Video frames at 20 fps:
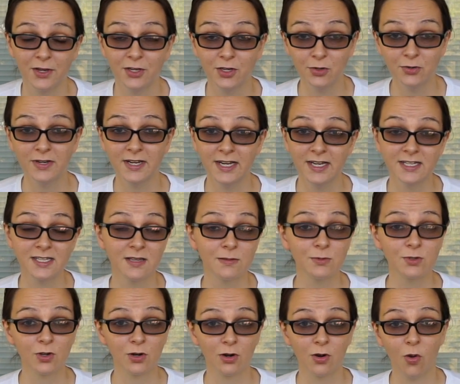you need some
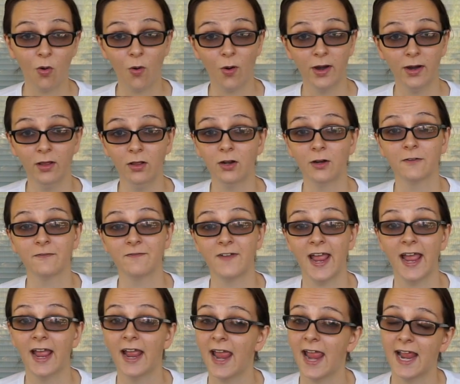sort of oil or
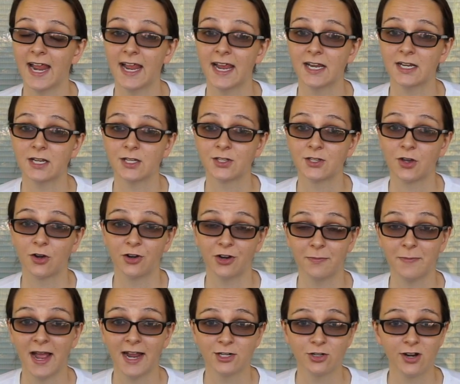fat and
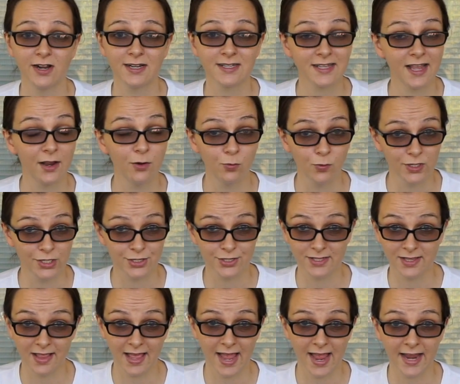sodium hydroxide, which
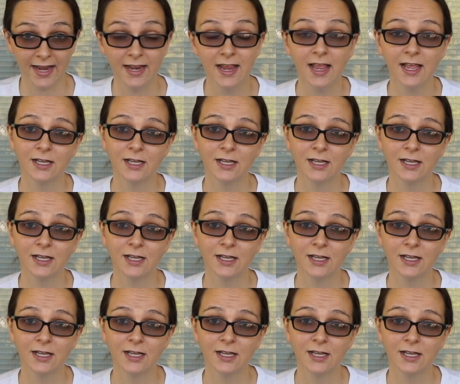is lye.